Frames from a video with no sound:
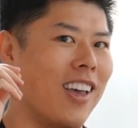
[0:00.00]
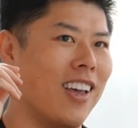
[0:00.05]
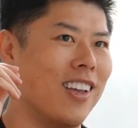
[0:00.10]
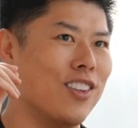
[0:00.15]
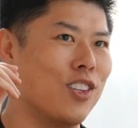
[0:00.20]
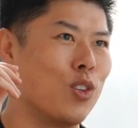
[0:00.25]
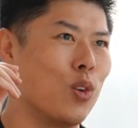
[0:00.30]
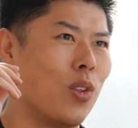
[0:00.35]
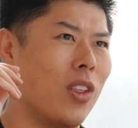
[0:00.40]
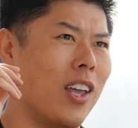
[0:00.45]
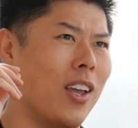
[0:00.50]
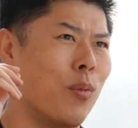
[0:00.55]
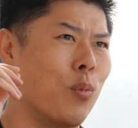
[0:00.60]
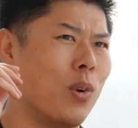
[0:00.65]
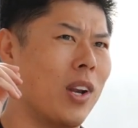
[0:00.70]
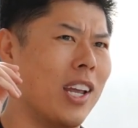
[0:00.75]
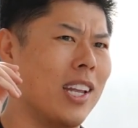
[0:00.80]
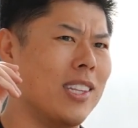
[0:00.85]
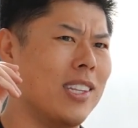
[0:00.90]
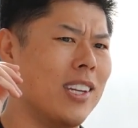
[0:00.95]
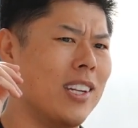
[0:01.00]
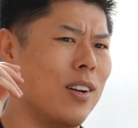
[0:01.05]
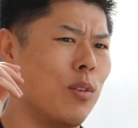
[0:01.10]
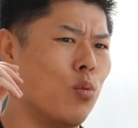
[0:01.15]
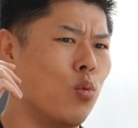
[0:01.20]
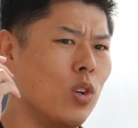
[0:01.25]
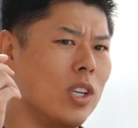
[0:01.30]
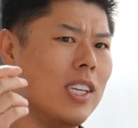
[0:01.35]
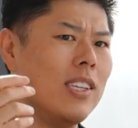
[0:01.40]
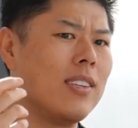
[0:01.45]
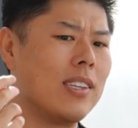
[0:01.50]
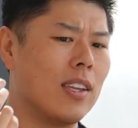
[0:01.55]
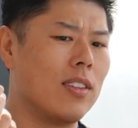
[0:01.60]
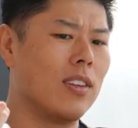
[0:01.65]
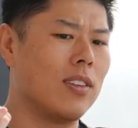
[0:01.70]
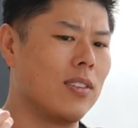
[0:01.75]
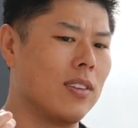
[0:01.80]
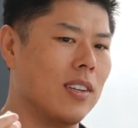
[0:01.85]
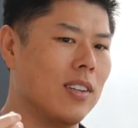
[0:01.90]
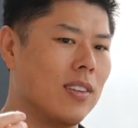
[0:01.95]
And so then when I did a
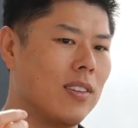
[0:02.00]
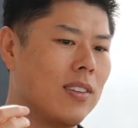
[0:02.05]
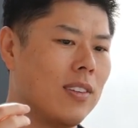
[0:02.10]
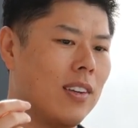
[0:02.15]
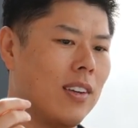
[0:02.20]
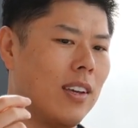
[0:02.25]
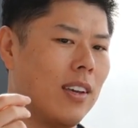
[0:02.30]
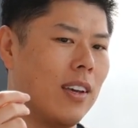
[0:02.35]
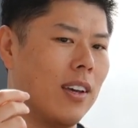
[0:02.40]
re-synthesis